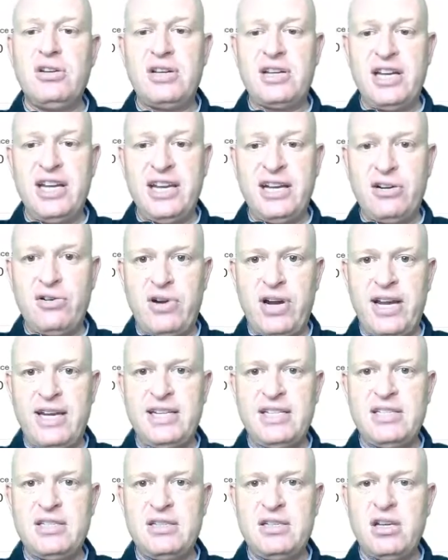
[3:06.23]
click
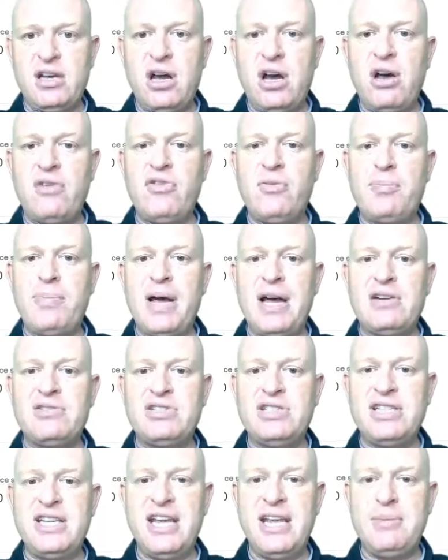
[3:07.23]
rate of
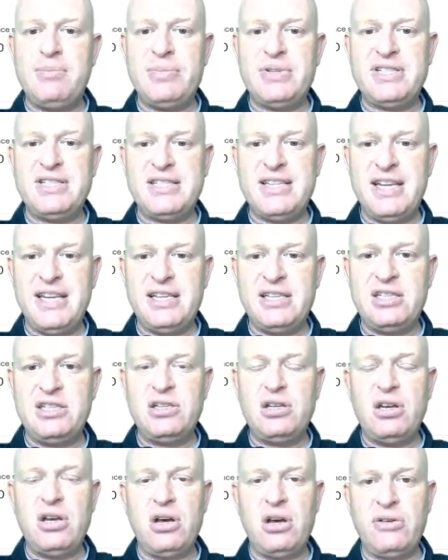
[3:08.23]
about 10%
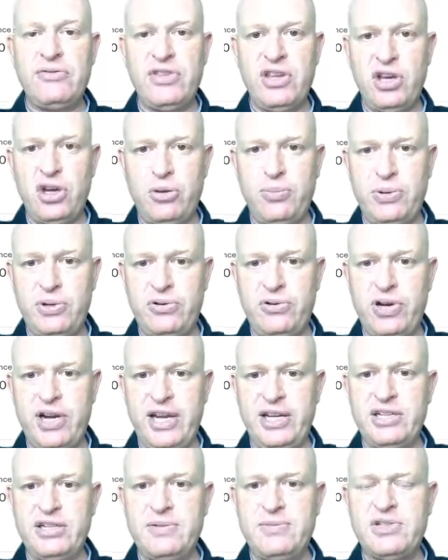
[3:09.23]
of the open rate.